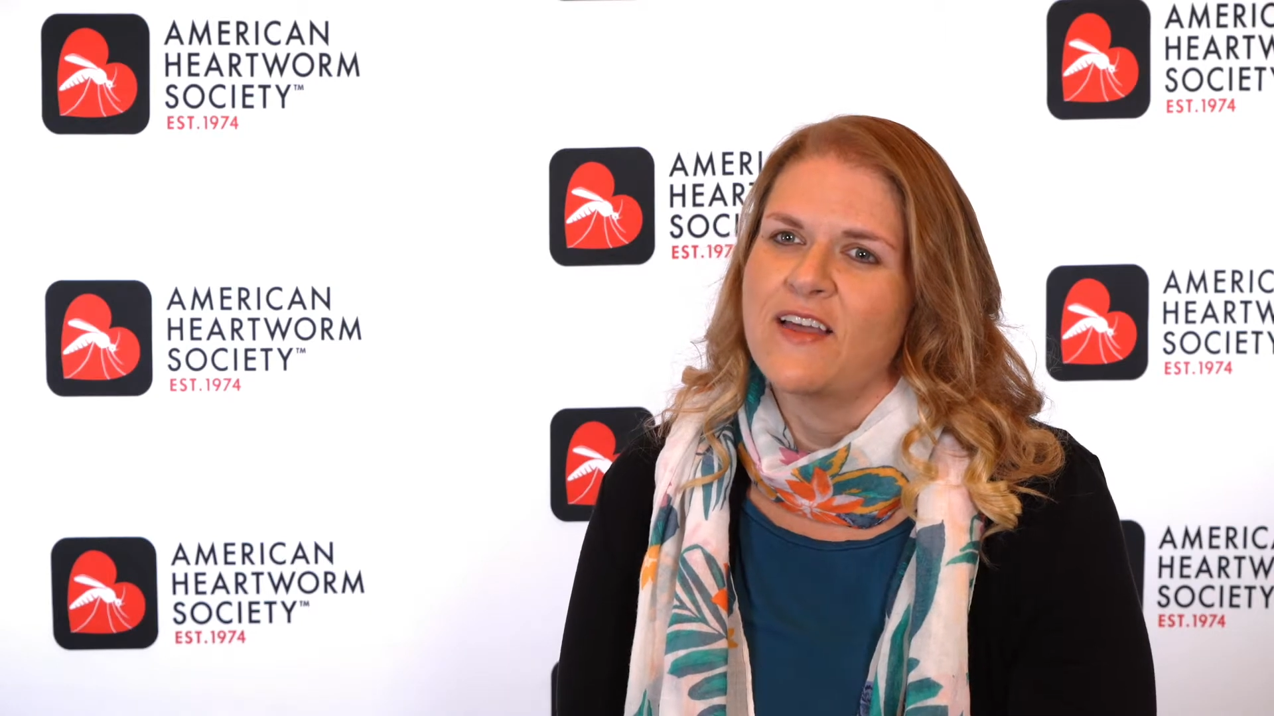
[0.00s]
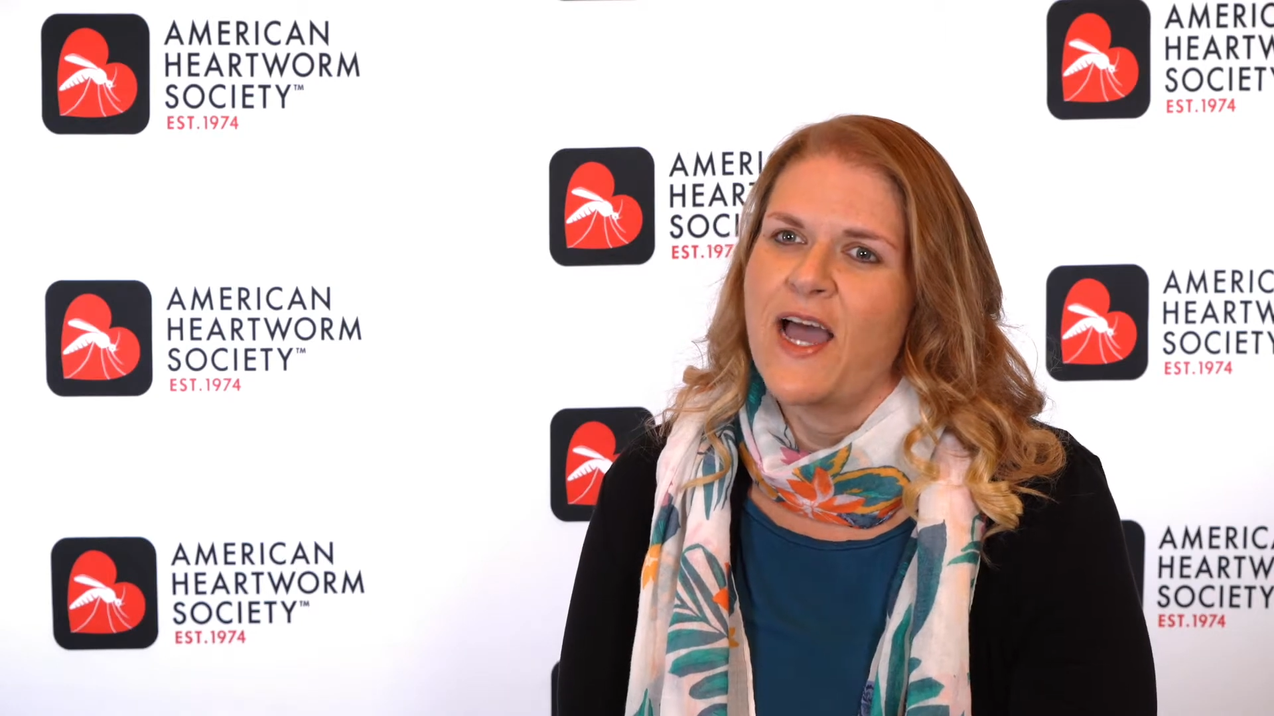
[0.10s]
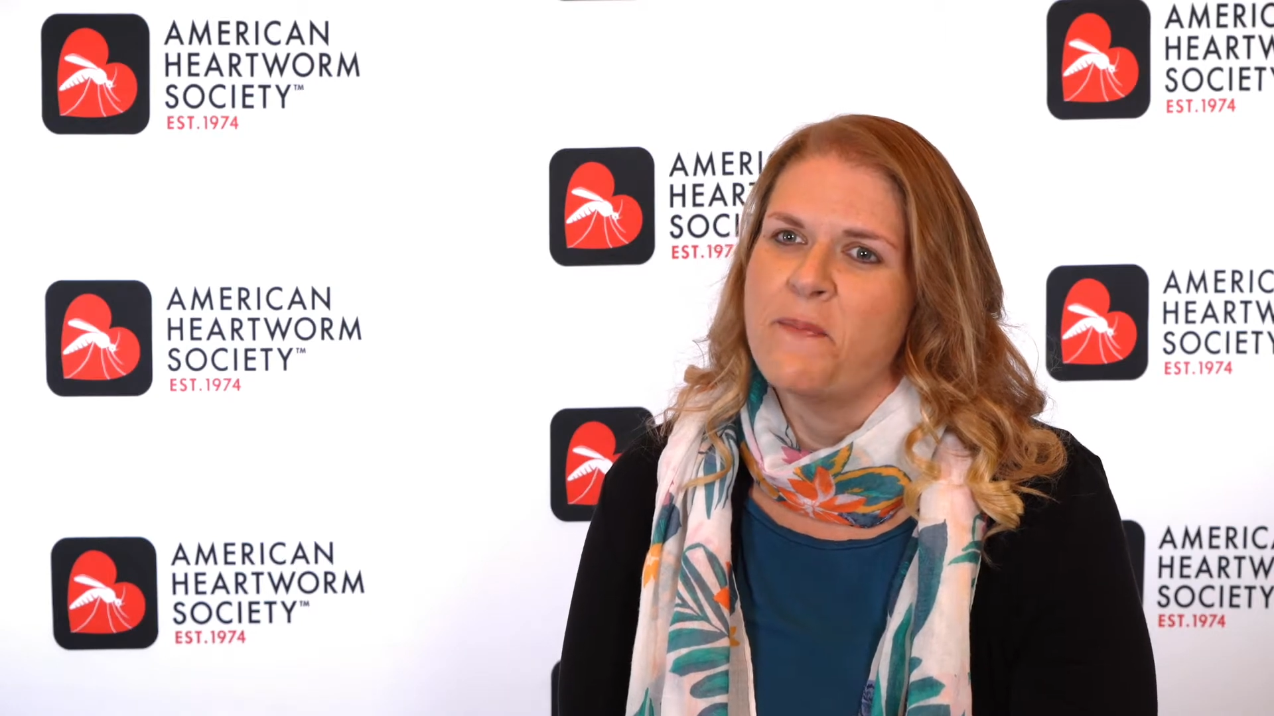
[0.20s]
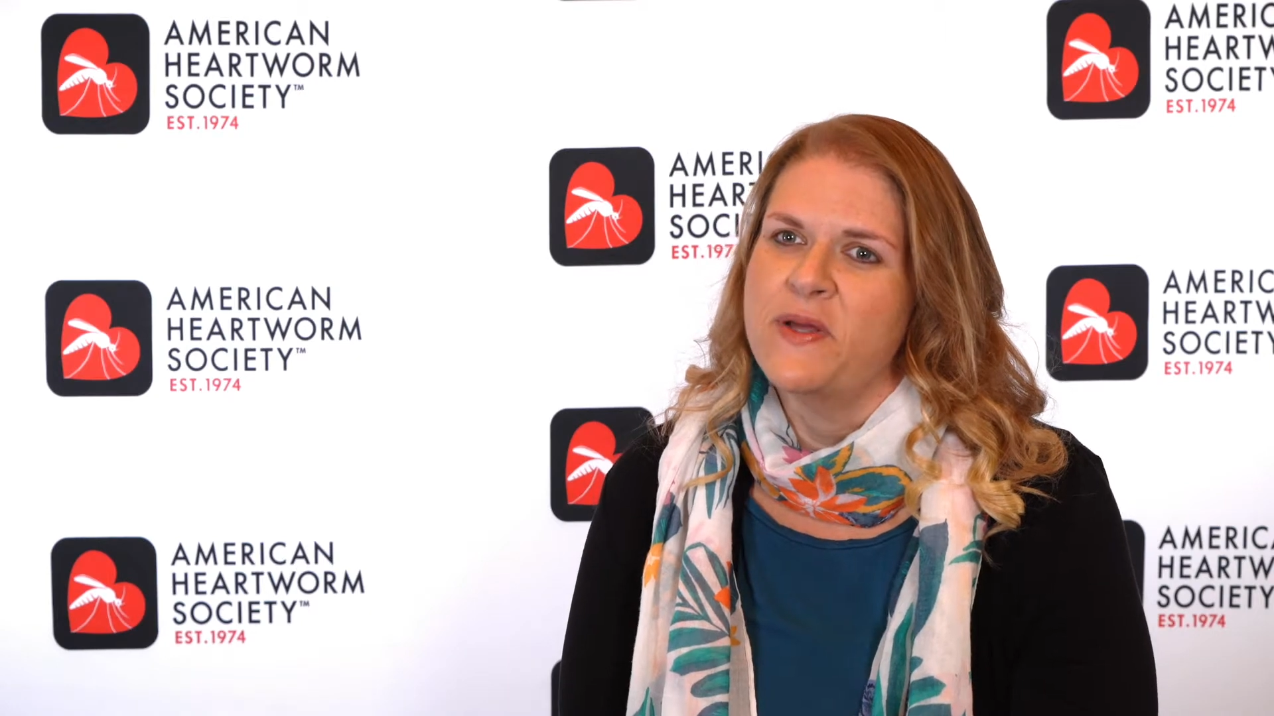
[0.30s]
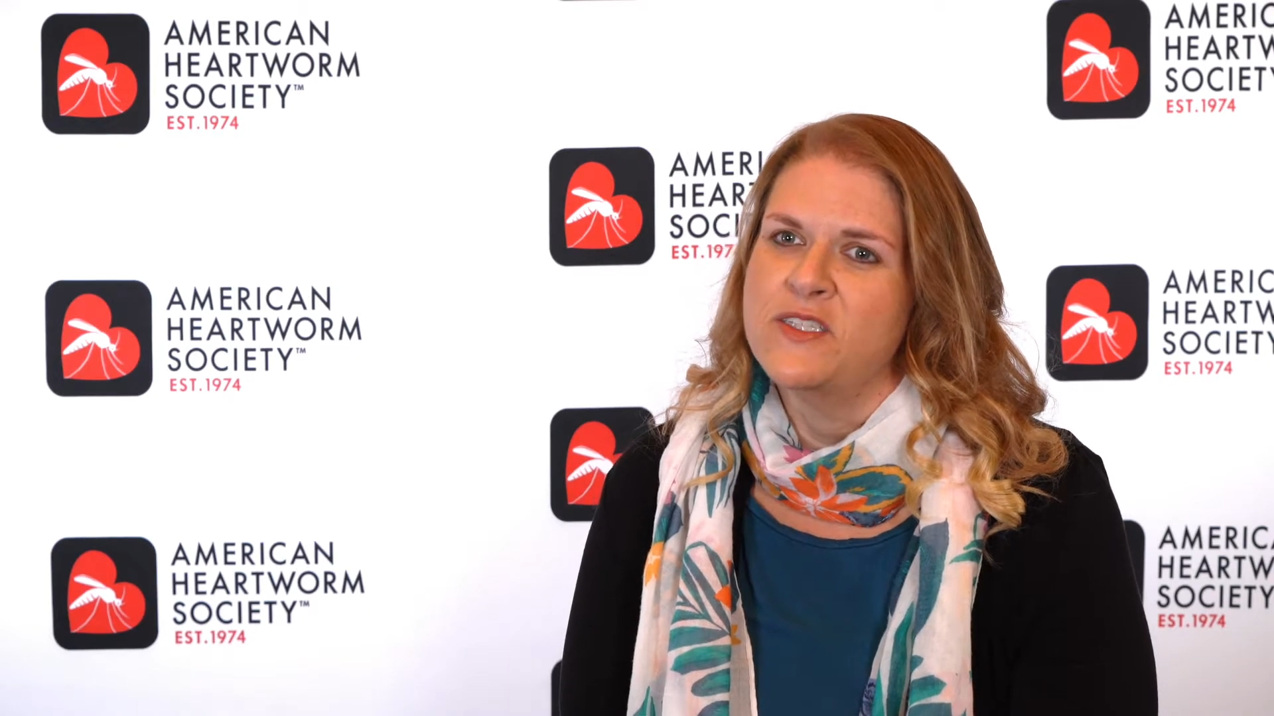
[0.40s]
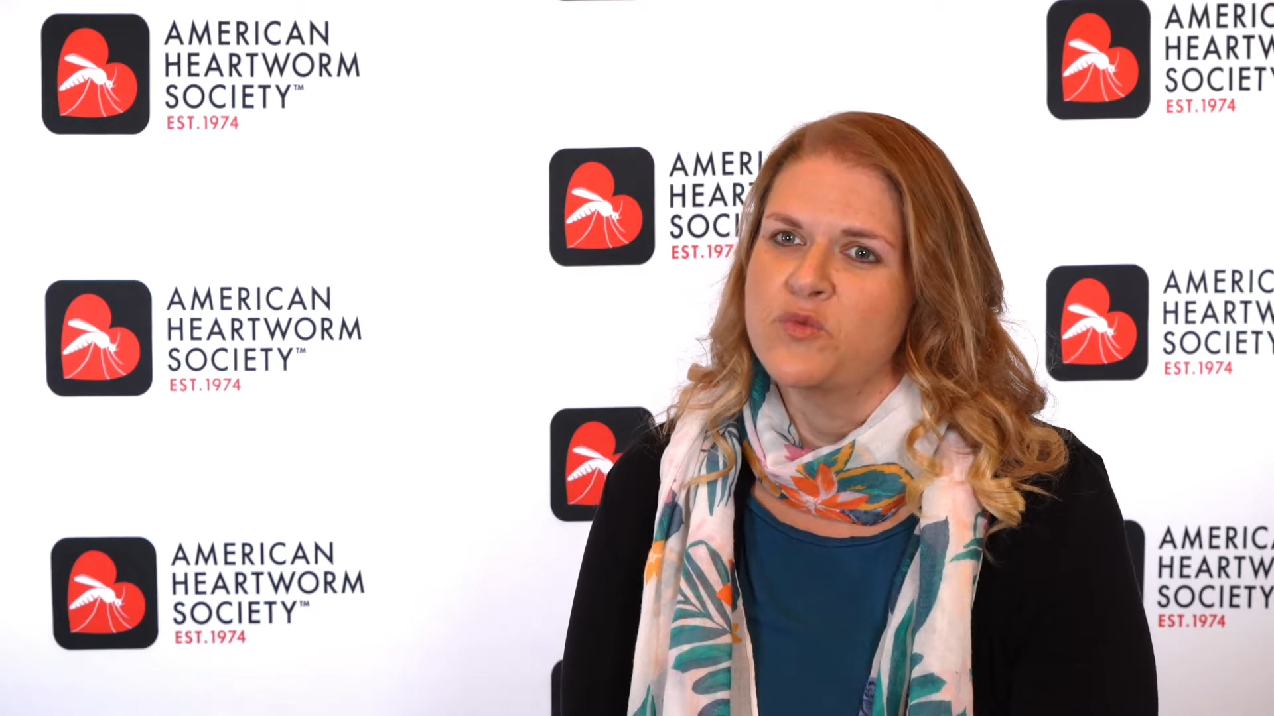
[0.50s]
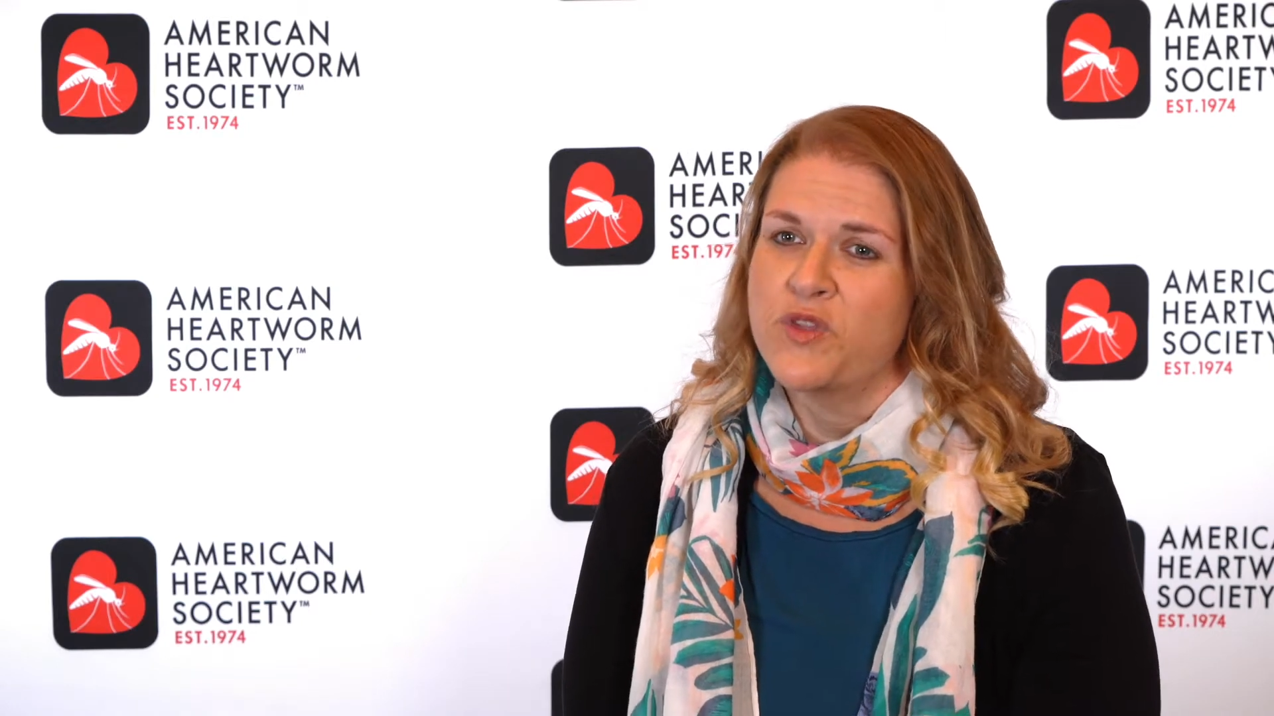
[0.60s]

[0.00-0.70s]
that happens